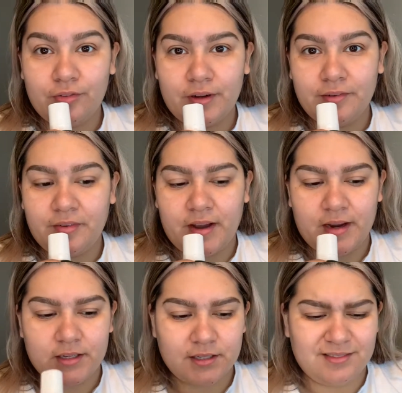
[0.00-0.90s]
fun
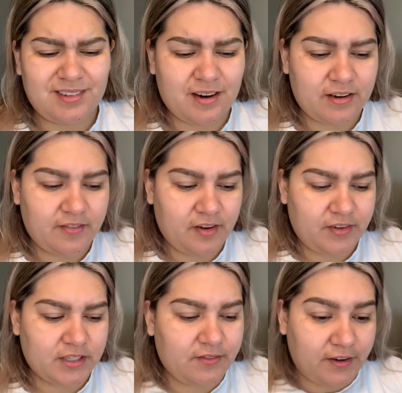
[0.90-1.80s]
fact, well, I don't even know if
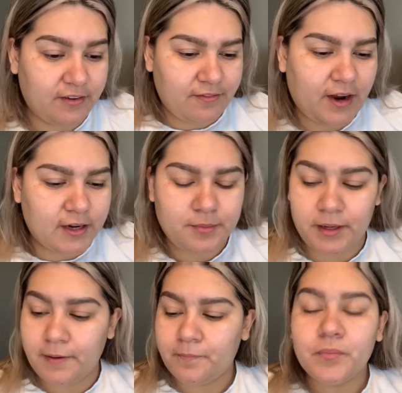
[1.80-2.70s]
it's a fun fact, but